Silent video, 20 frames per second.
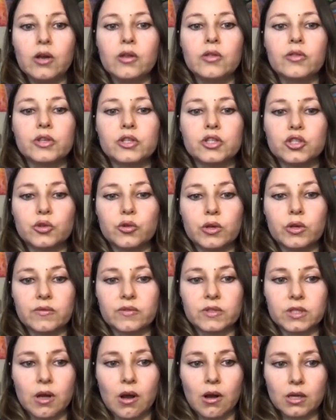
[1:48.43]
The Joy of
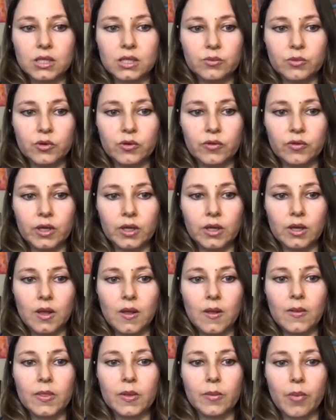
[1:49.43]
Socks movie,
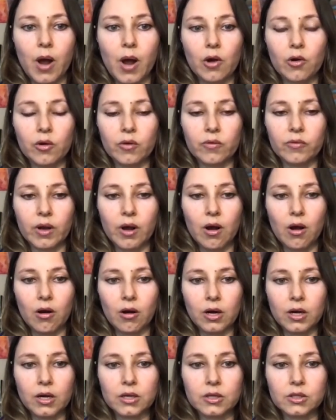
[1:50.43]
The Power of the
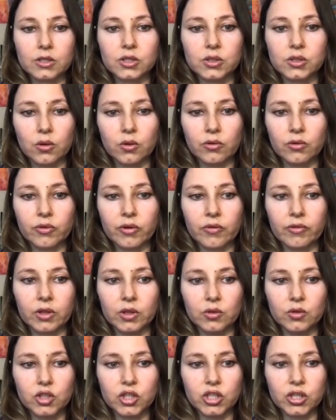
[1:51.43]
Heart, Solar
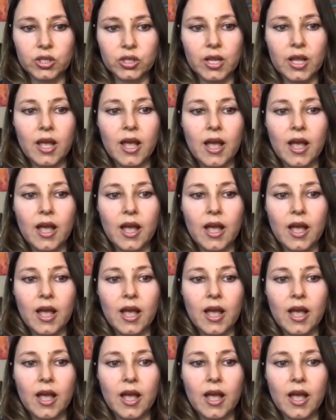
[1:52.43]
Revolution,